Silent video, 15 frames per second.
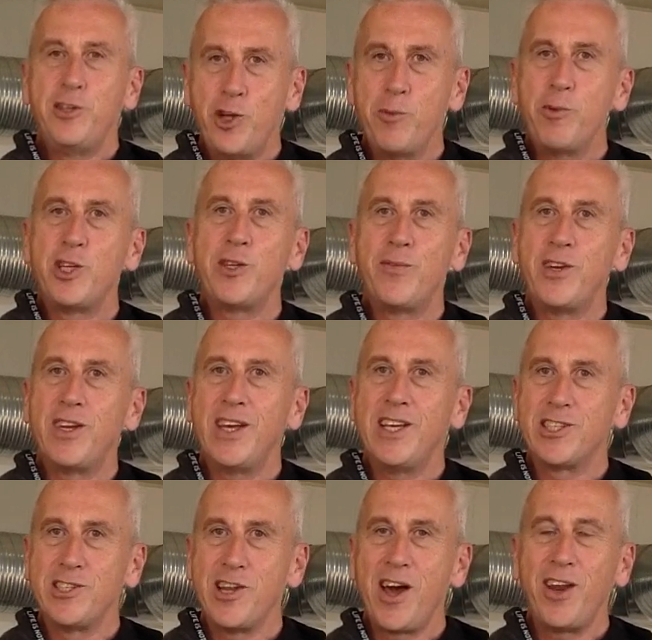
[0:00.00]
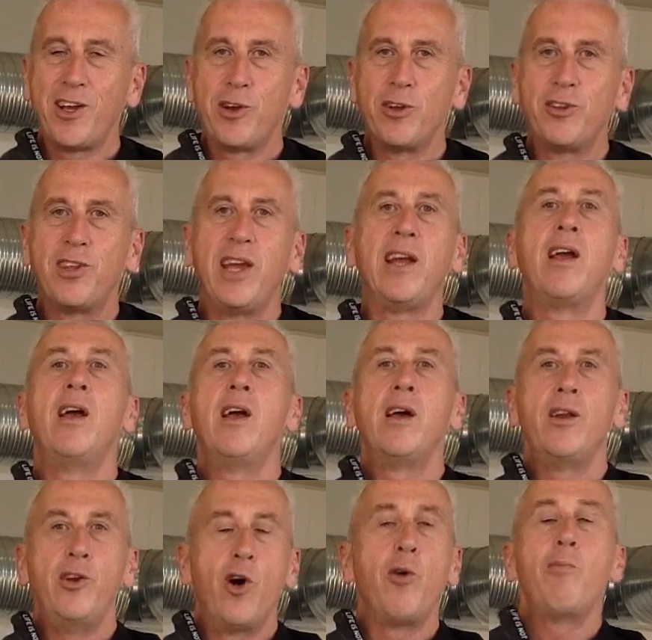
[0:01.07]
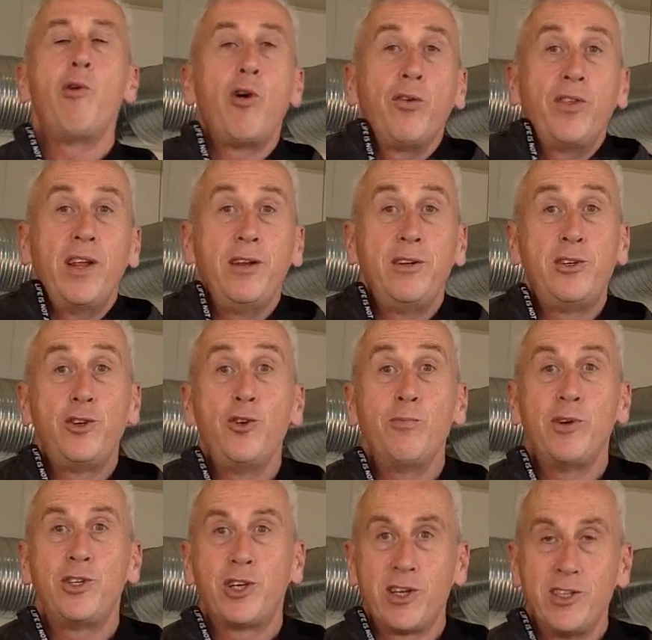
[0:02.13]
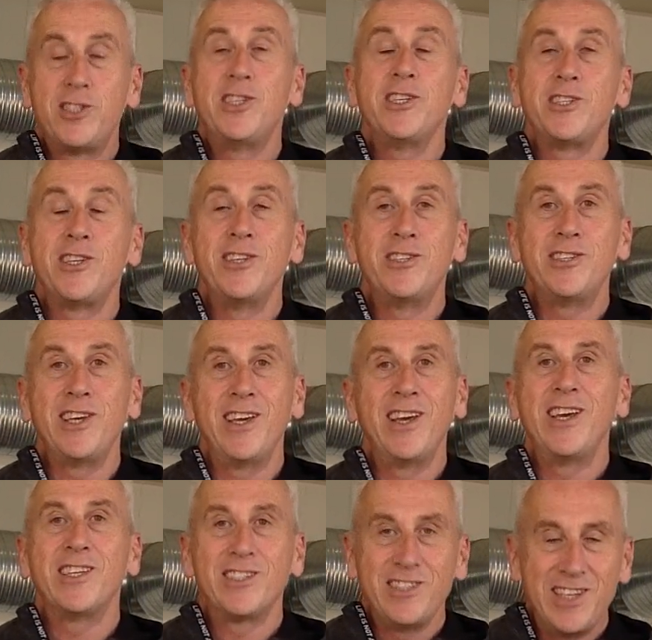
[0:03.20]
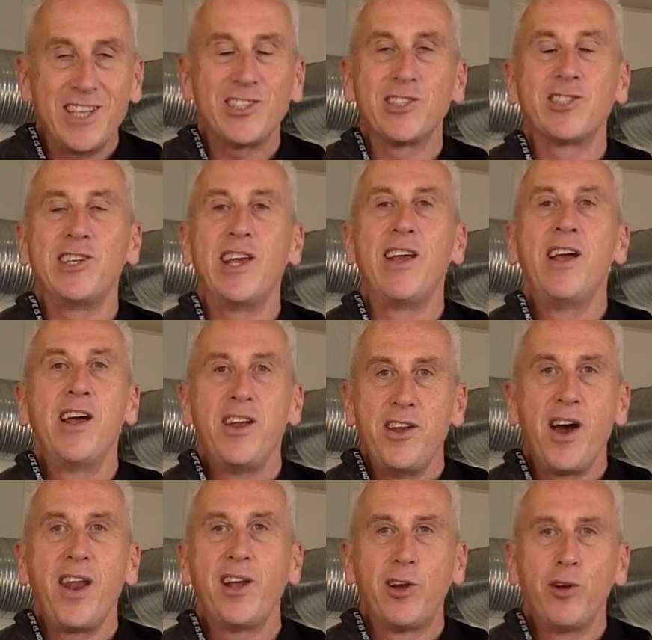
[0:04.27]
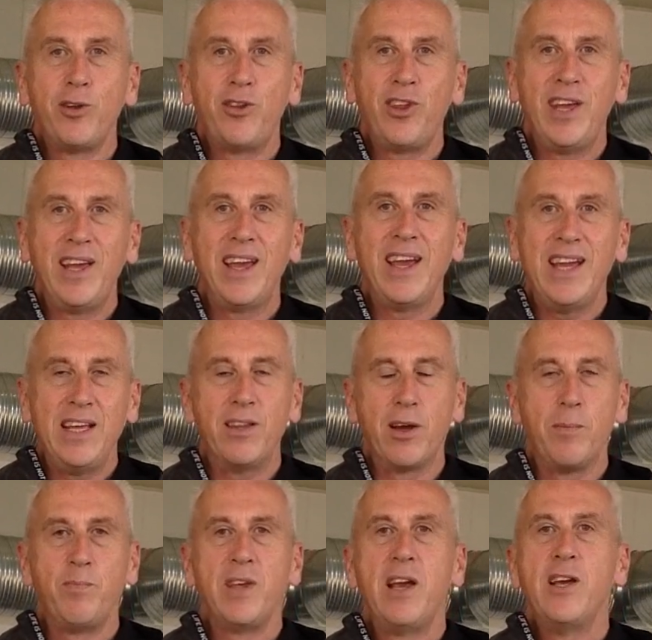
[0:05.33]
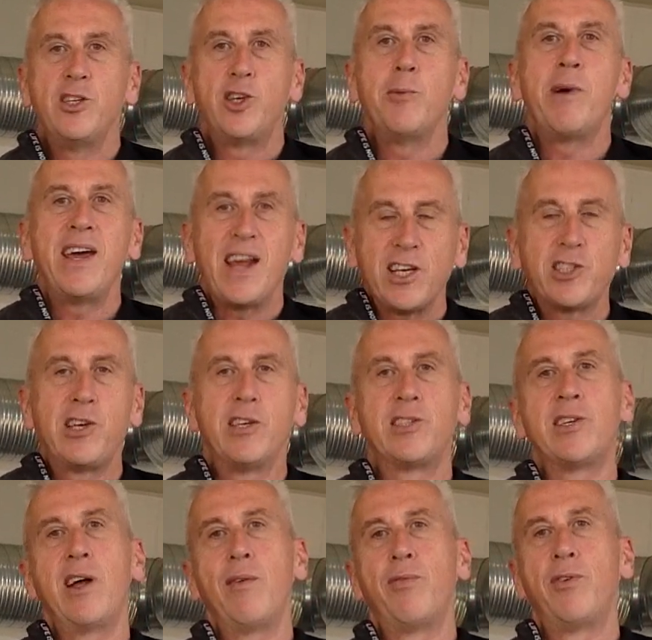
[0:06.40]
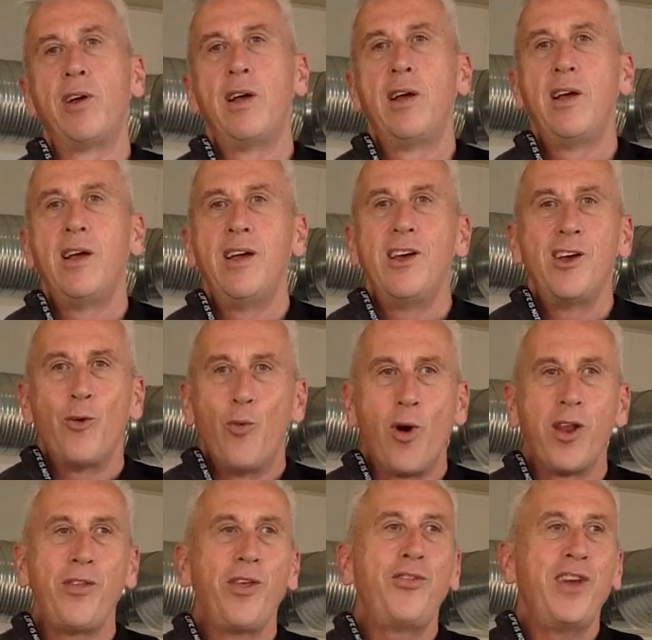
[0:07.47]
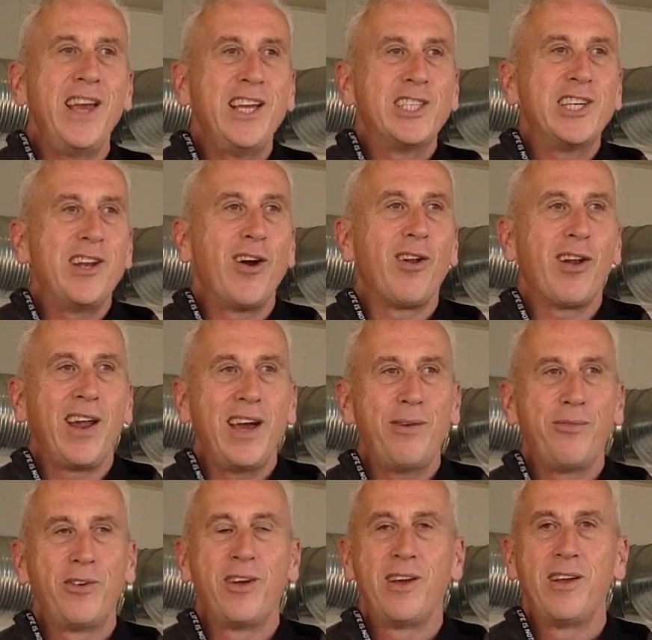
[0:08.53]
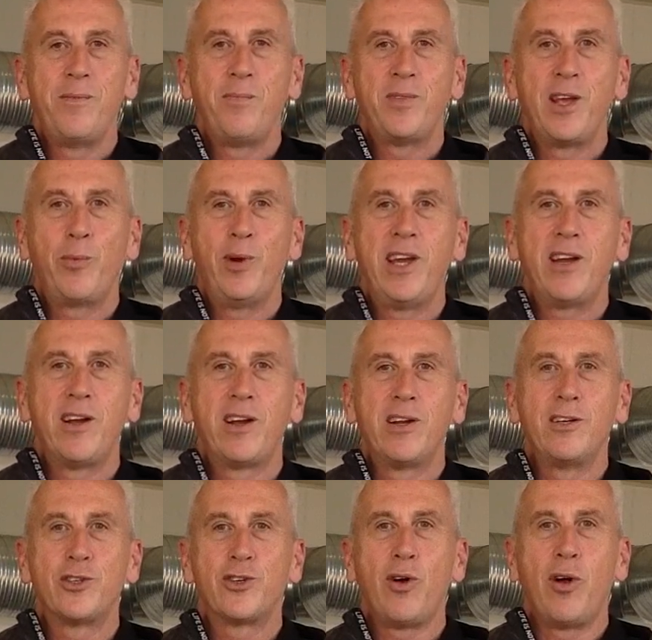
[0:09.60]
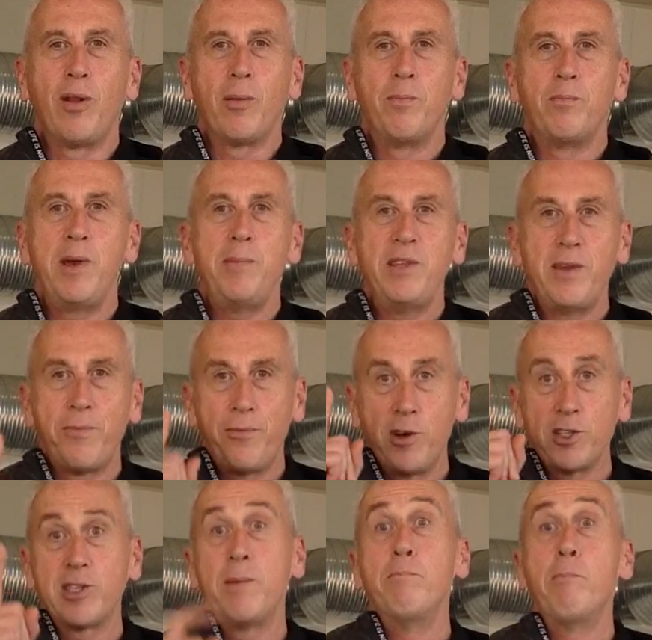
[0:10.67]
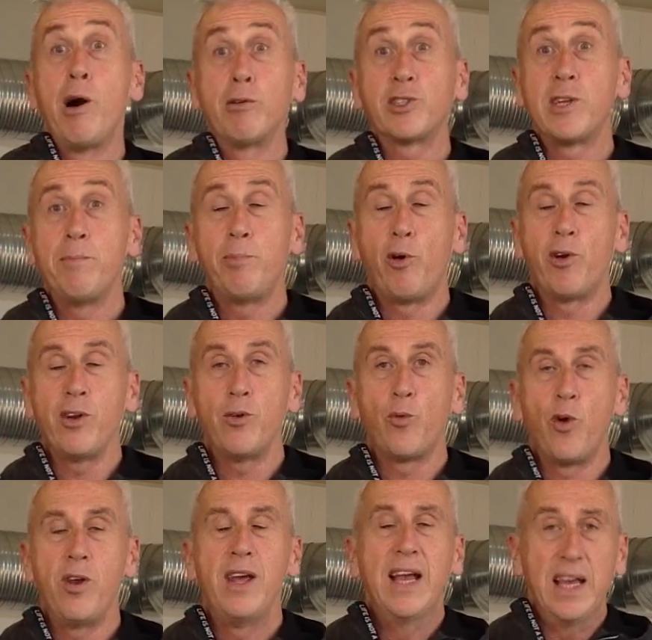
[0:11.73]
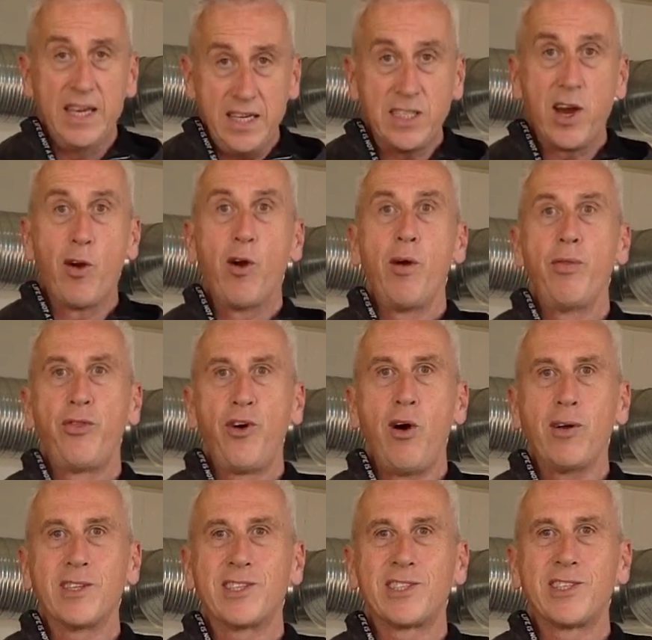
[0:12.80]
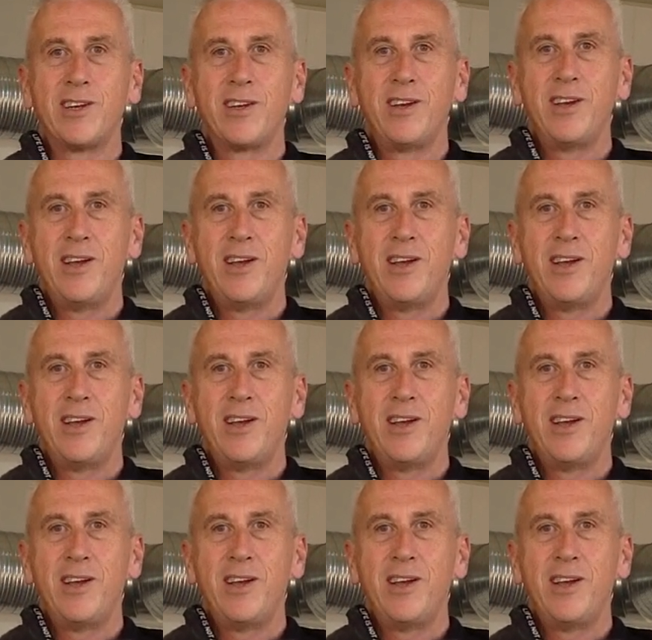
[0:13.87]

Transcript: too much of it is not a good thing. No more than too much consistency is necessarily not a good thing either. So you might ask yourself, what are the things in our life that we can control? Maybe the first and most important one is our own thoughts.